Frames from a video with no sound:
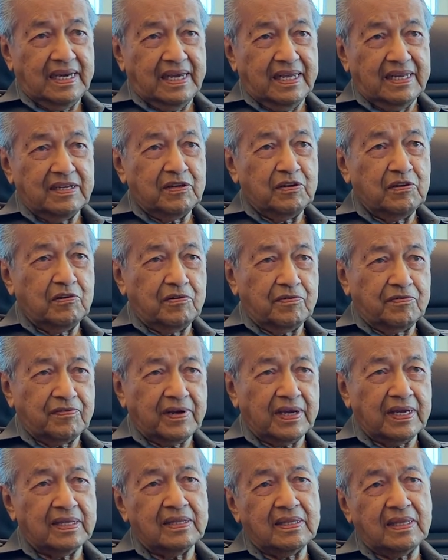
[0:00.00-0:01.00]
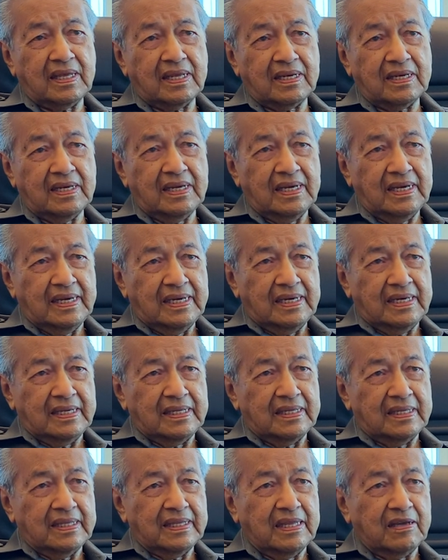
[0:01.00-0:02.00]
And you'll find that
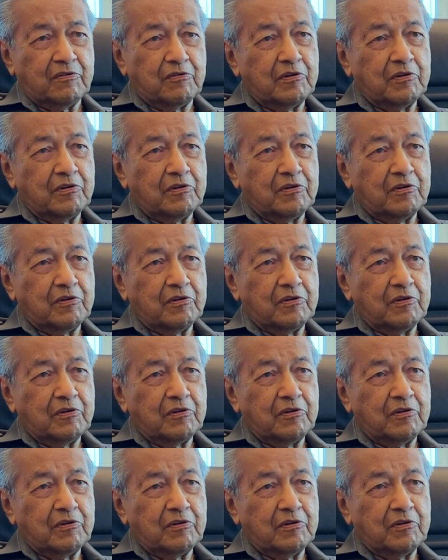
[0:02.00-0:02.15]
there